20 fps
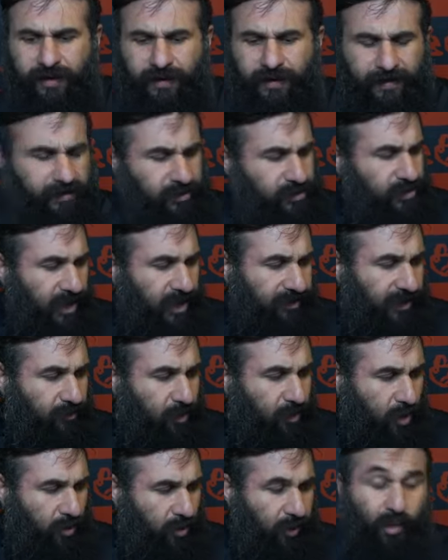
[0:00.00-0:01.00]
there's nothing
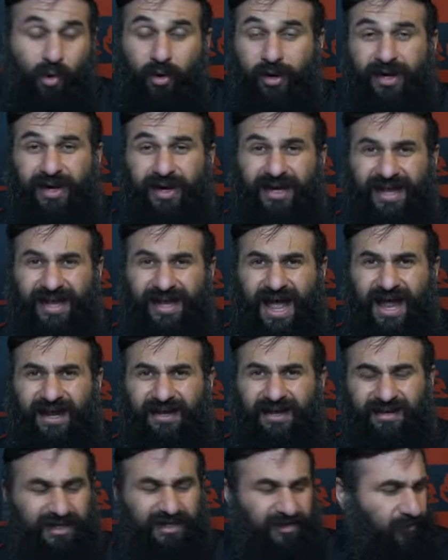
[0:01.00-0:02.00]
more rewarding than that,
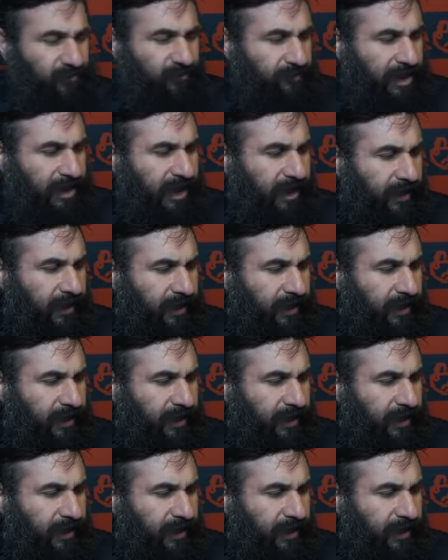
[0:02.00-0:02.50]
at least for me,